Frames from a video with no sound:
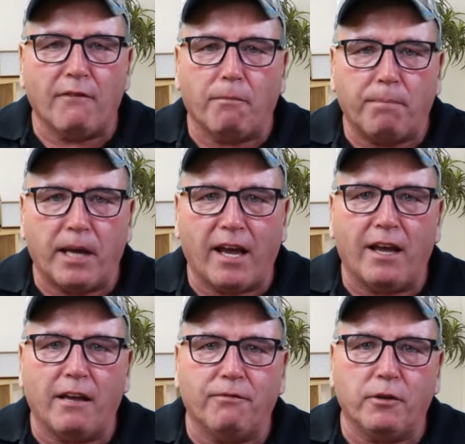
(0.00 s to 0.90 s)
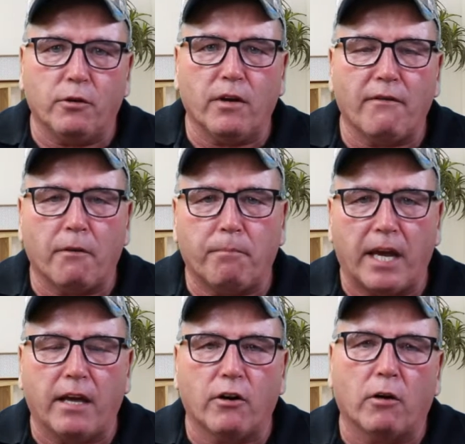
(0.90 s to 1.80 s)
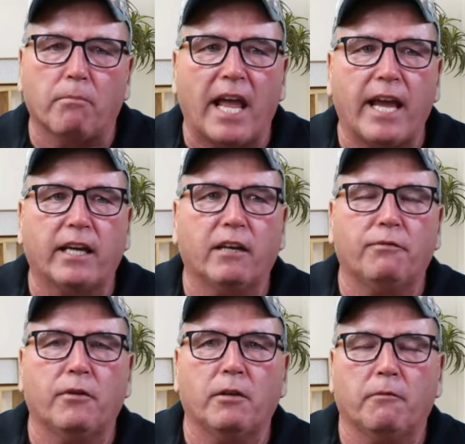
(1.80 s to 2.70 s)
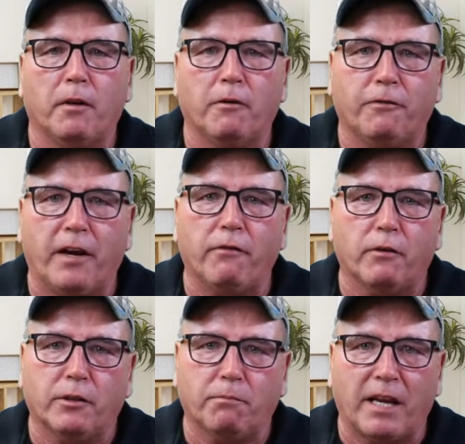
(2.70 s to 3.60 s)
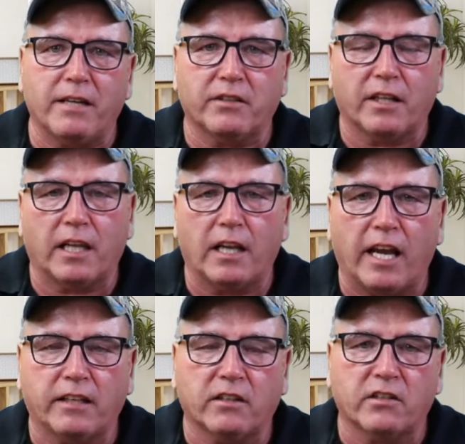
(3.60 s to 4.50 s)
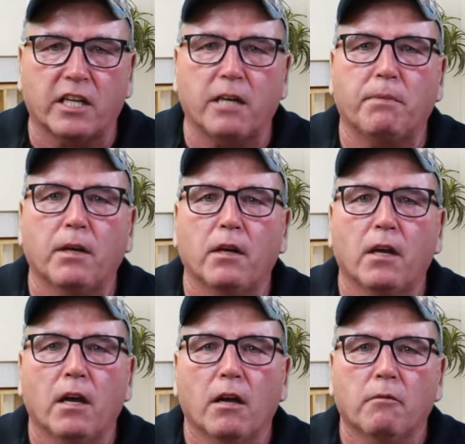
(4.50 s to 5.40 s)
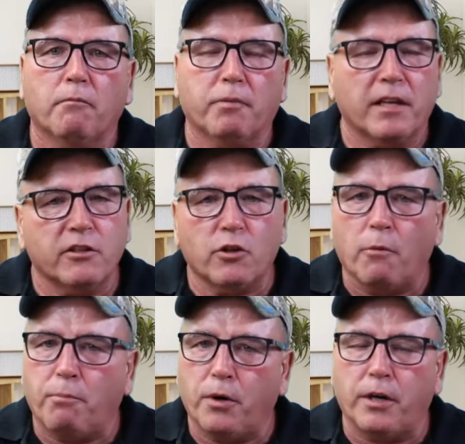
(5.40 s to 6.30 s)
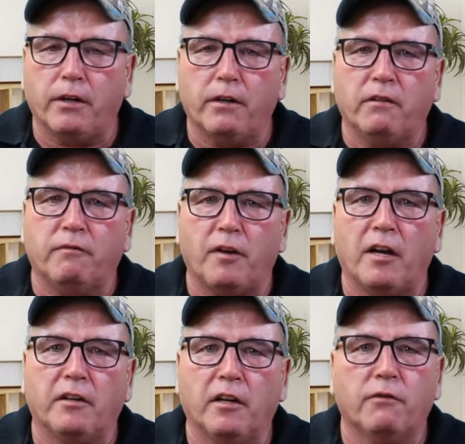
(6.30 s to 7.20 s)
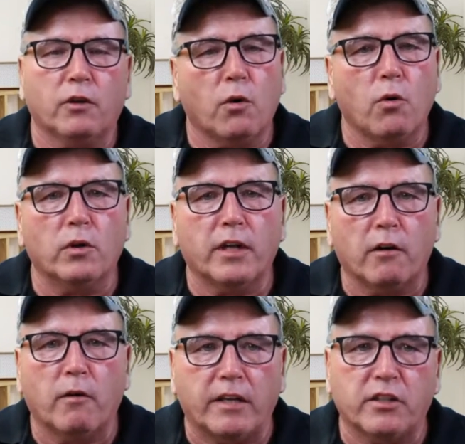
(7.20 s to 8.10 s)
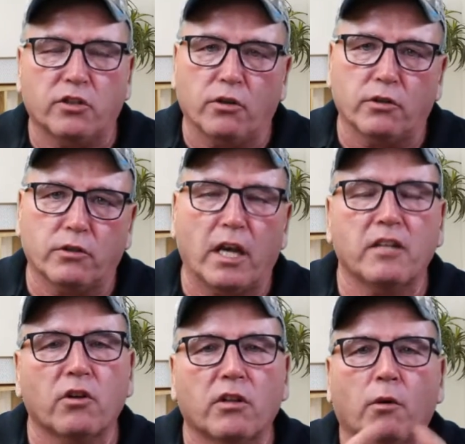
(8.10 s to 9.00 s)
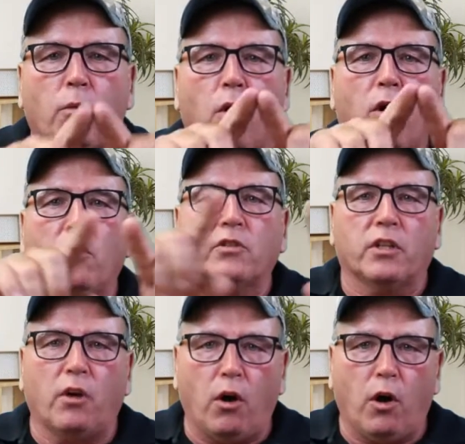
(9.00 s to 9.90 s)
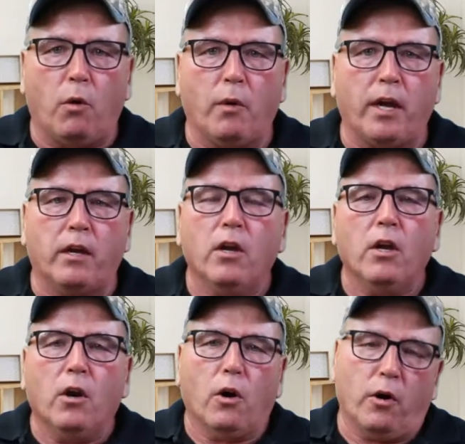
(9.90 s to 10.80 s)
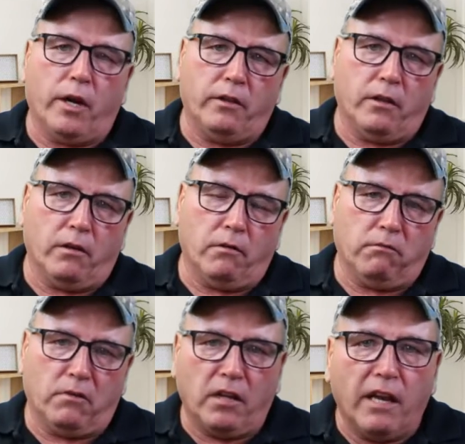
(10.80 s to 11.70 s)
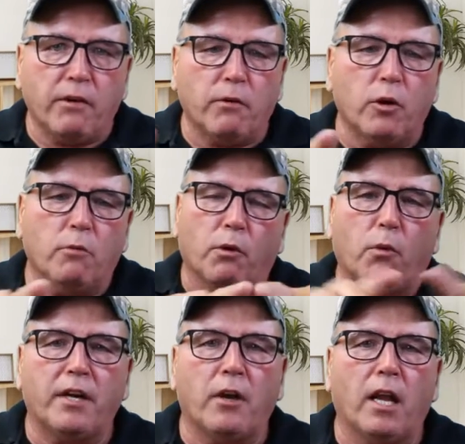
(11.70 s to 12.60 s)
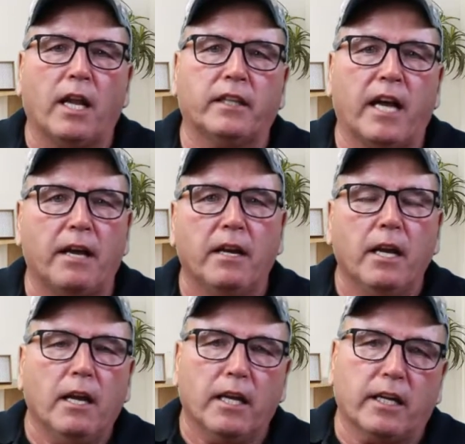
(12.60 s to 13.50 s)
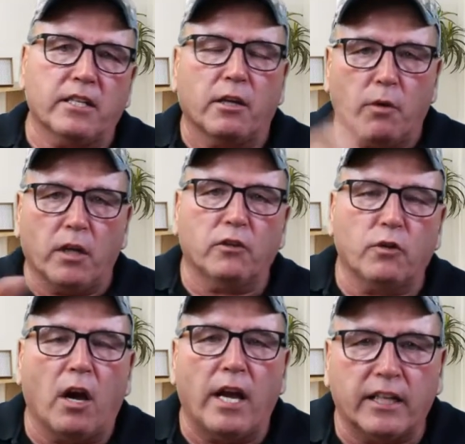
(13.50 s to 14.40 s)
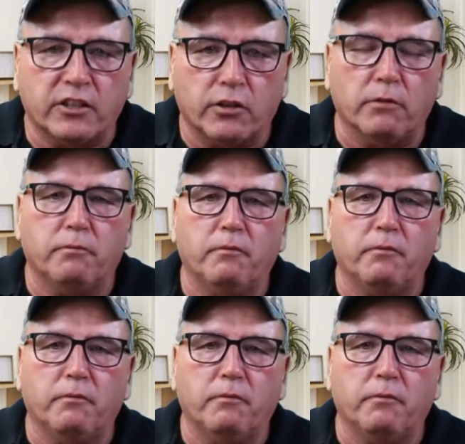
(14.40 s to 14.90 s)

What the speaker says: a pet, if you do have a bed or a blanket for them, their favorite place that they like to sleep, please don't put it in front of the cold air registers. That's on the walls in the hallway or in the living room or whatnot like that, because it will draw extra